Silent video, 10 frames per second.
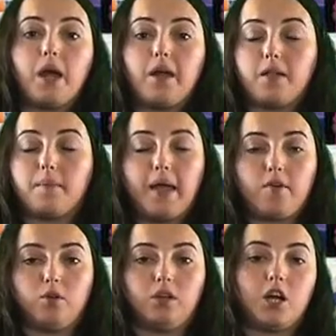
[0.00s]
pay a
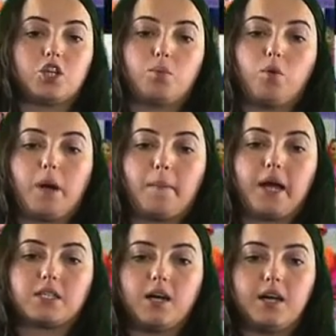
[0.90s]
payroll deduction will come
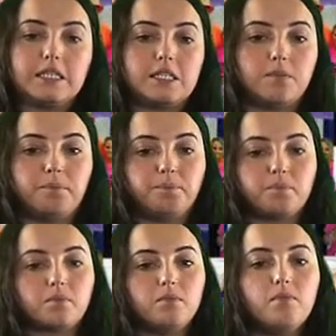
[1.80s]
back to us.
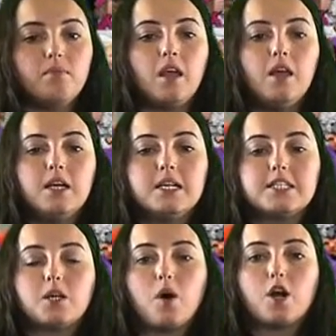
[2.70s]

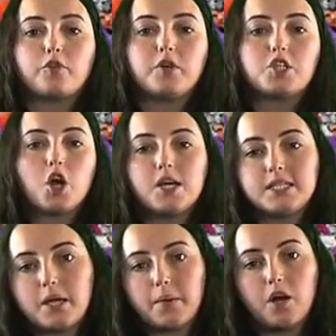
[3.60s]
So our three drawings
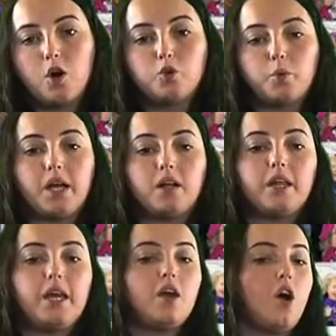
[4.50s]
that we hold
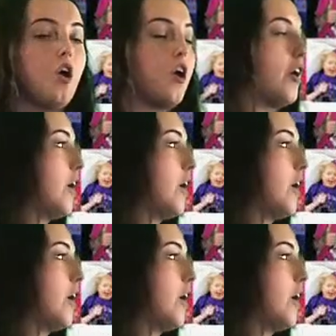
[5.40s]
weekly are,